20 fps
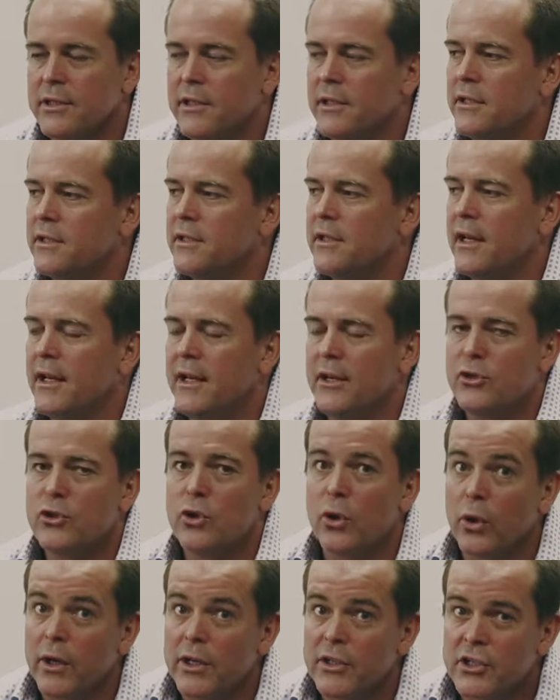and
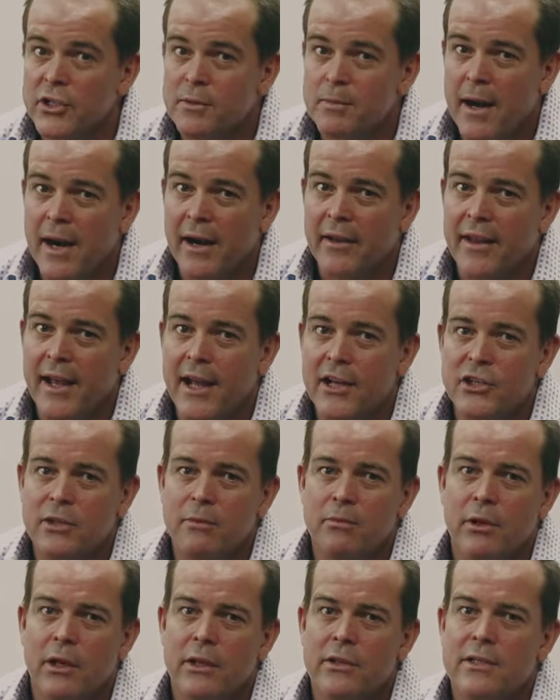surely it's just part of the
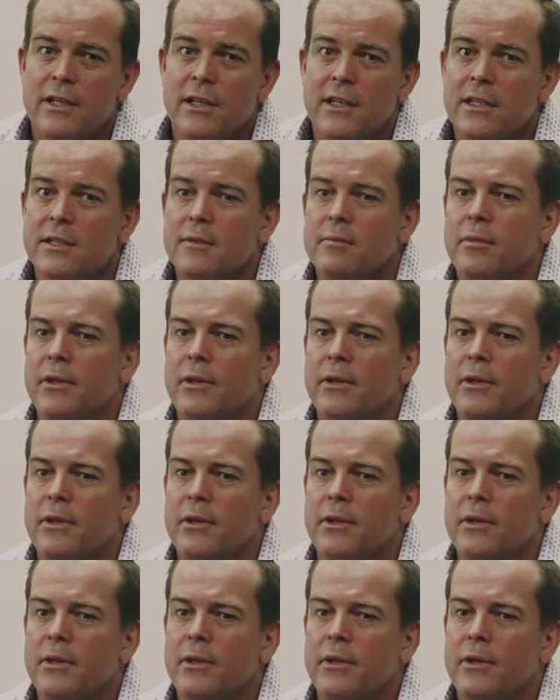ageing process.